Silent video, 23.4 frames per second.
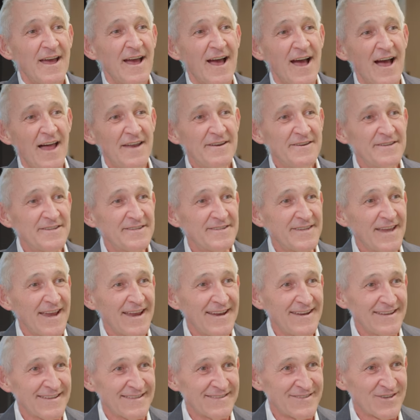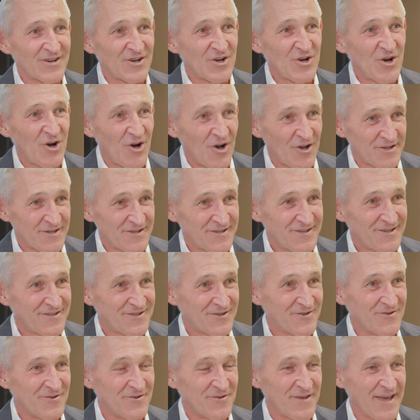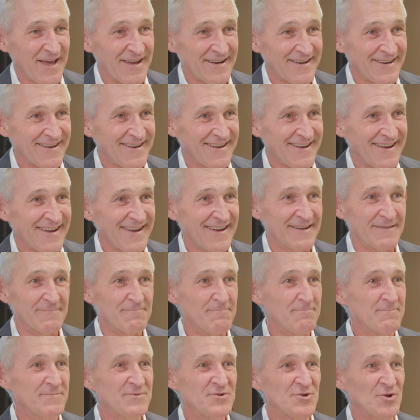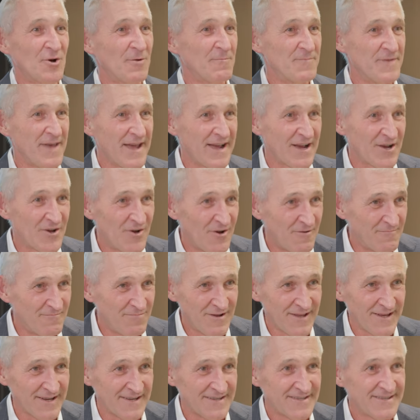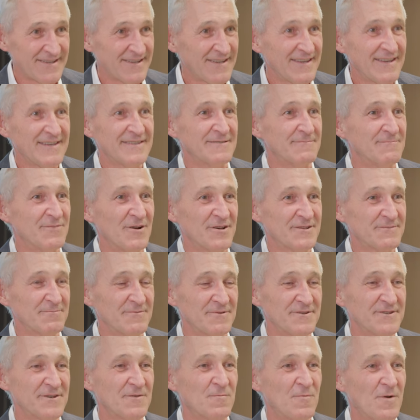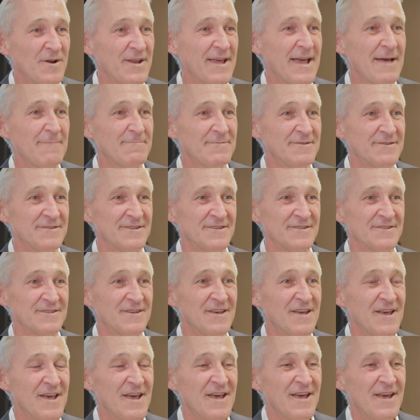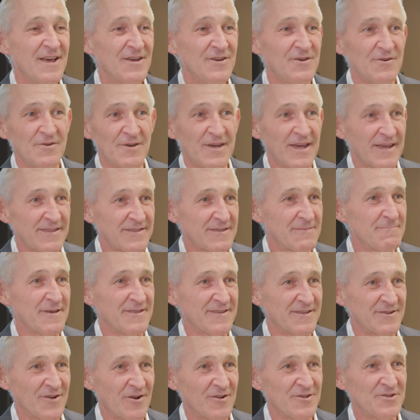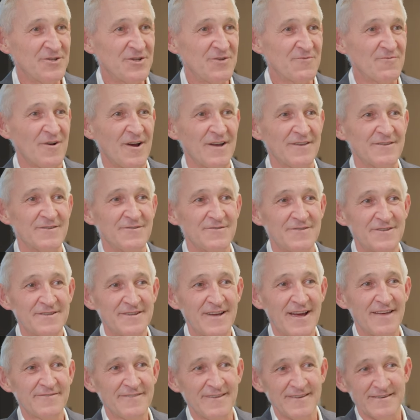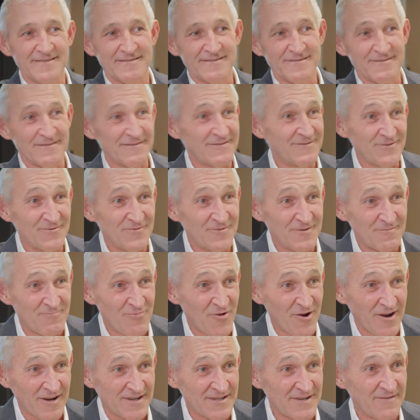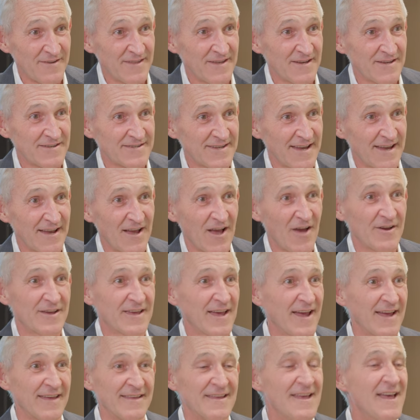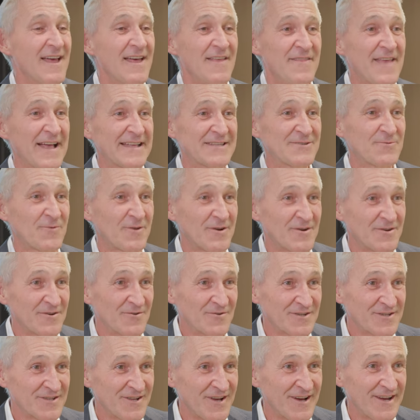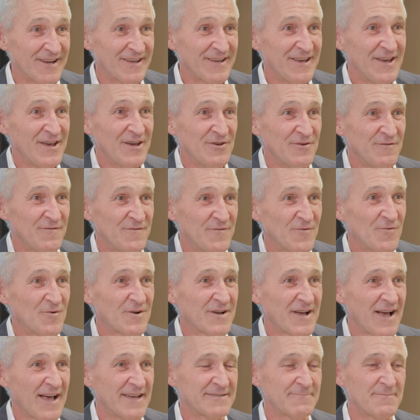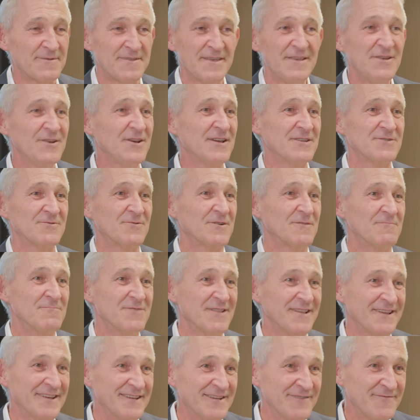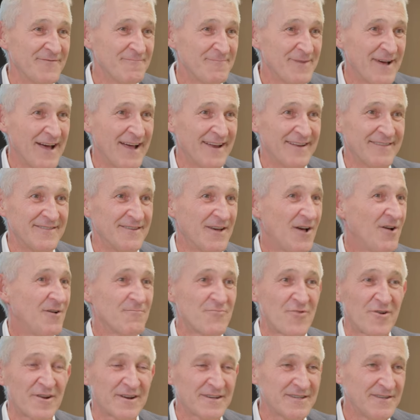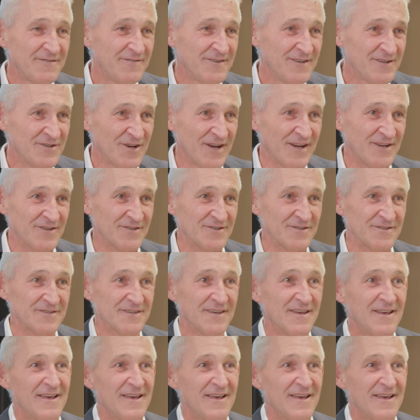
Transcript: Understanding the cost to do that in a job that complex is impossible. So what happens is you get the methodology right, you start then to do the productivity, then you say, okay, that's what it looks like, you forecast it, but then you get to a completely different part and the whole productivity changes.